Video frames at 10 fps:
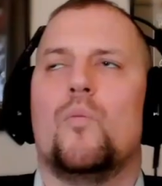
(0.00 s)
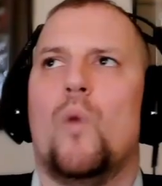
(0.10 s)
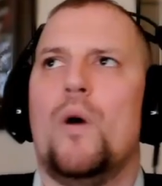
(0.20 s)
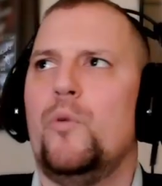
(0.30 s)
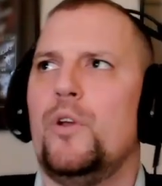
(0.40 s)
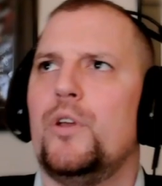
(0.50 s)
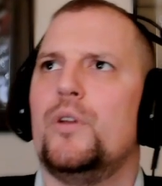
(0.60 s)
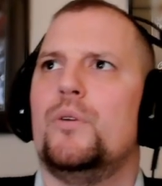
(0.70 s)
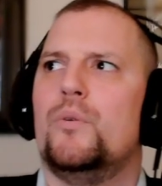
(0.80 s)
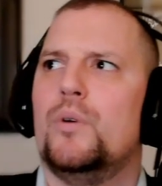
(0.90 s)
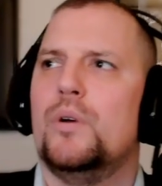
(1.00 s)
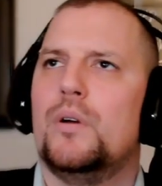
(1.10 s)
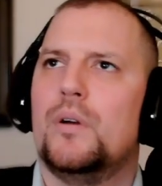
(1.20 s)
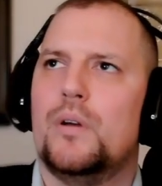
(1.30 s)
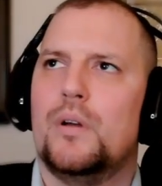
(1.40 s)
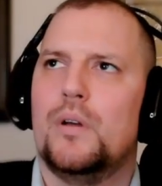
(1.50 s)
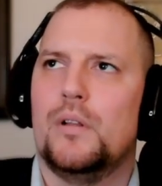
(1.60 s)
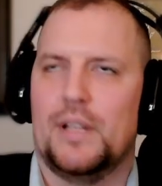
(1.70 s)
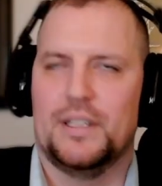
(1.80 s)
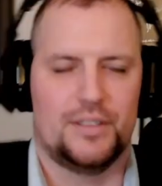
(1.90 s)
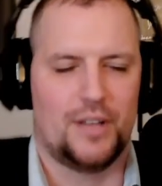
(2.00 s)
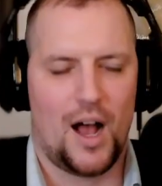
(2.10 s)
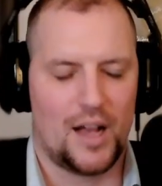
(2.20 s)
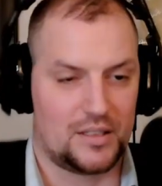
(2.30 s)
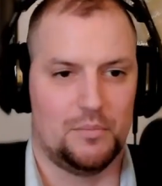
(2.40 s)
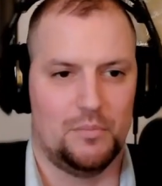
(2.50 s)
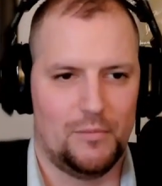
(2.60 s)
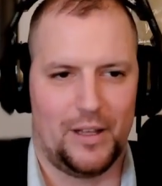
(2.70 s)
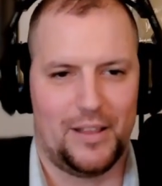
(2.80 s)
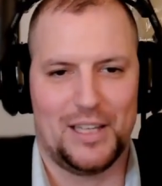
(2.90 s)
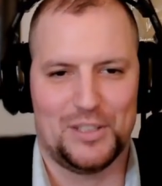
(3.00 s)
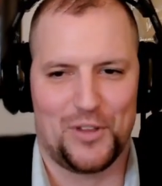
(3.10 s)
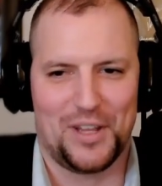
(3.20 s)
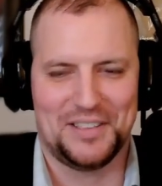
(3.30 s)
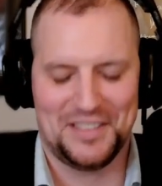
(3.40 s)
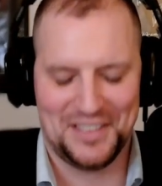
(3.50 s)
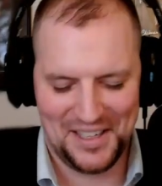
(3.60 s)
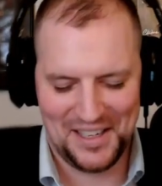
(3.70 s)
What were you? This is awesome. Like, thanks for this.